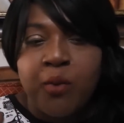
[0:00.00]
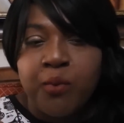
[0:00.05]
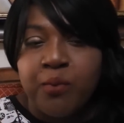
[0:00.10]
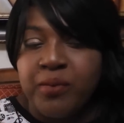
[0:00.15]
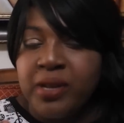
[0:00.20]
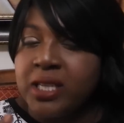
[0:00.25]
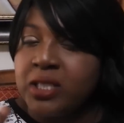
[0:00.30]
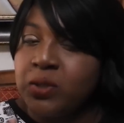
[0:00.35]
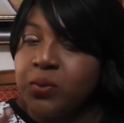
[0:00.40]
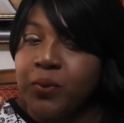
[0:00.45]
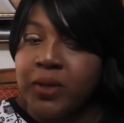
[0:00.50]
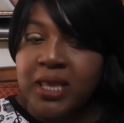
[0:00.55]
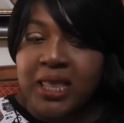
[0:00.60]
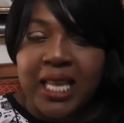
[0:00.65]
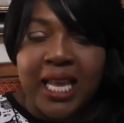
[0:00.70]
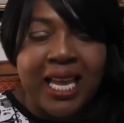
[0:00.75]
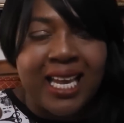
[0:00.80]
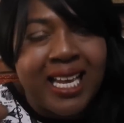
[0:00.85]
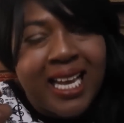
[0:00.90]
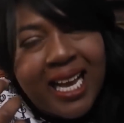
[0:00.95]
mixed with
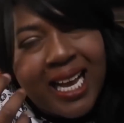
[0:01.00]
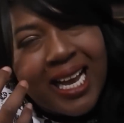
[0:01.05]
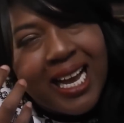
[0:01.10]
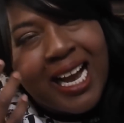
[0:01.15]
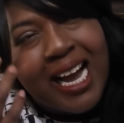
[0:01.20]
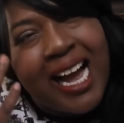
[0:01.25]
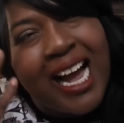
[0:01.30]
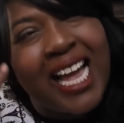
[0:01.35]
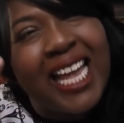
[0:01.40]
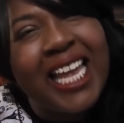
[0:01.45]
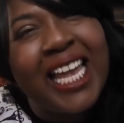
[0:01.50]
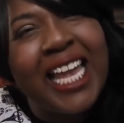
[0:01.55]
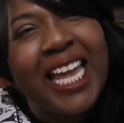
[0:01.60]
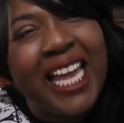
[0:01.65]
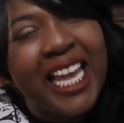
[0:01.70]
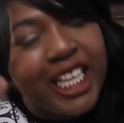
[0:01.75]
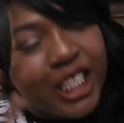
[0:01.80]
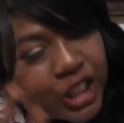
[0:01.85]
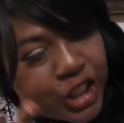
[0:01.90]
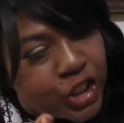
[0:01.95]
like a
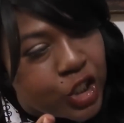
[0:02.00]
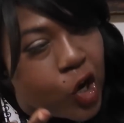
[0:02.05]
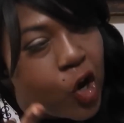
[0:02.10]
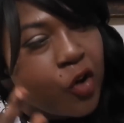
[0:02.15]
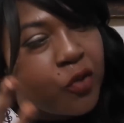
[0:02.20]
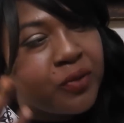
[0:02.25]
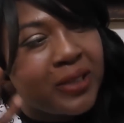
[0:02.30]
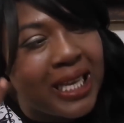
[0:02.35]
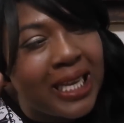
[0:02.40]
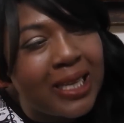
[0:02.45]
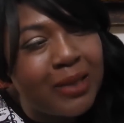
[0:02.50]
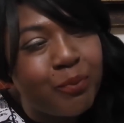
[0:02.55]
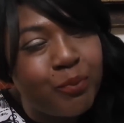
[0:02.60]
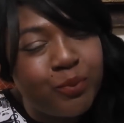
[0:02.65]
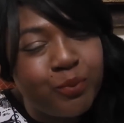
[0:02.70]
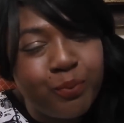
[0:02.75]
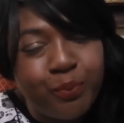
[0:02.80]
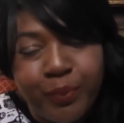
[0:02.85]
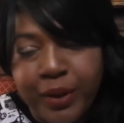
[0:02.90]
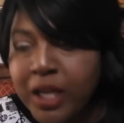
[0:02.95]
hint of like
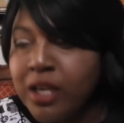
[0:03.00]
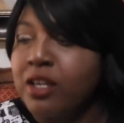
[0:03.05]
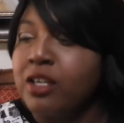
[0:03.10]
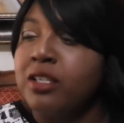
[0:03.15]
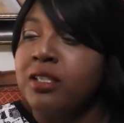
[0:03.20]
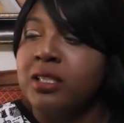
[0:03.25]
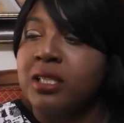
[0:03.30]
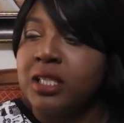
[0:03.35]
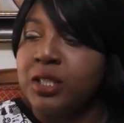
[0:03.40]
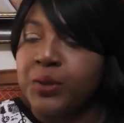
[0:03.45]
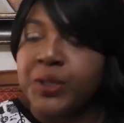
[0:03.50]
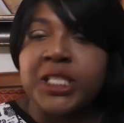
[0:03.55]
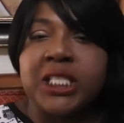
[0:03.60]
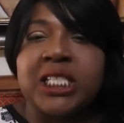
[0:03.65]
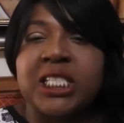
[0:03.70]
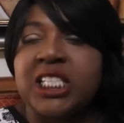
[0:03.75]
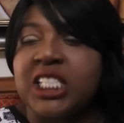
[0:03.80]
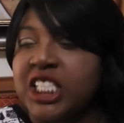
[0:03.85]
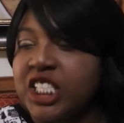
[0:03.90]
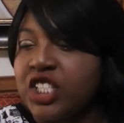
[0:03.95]
bitter
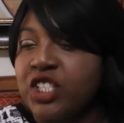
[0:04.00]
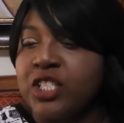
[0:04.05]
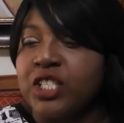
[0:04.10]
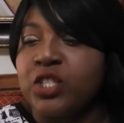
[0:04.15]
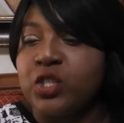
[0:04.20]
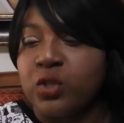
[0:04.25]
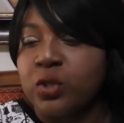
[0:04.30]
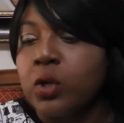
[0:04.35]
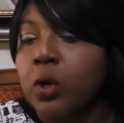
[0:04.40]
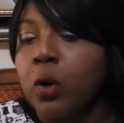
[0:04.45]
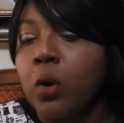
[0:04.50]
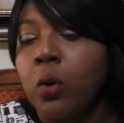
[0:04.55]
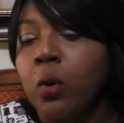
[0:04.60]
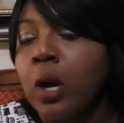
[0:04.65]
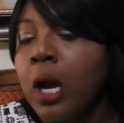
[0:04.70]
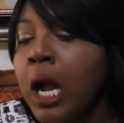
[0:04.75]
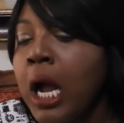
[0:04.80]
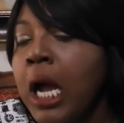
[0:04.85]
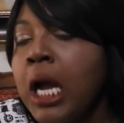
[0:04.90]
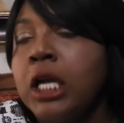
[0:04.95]
citrus note